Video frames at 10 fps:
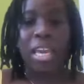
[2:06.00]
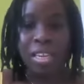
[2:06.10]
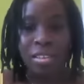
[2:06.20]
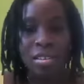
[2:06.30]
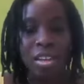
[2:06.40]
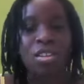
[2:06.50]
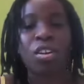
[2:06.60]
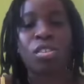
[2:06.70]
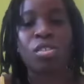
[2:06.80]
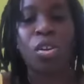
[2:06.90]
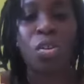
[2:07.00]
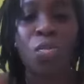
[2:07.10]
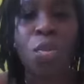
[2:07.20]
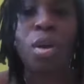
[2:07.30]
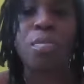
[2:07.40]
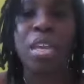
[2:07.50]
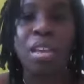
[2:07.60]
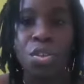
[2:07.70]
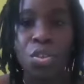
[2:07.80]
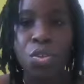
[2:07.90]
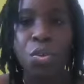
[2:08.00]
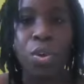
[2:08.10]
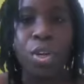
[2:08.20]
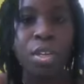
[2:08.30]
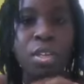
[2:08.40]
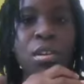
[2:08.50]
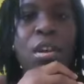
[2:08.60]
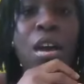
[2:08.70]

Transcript: band and also forming your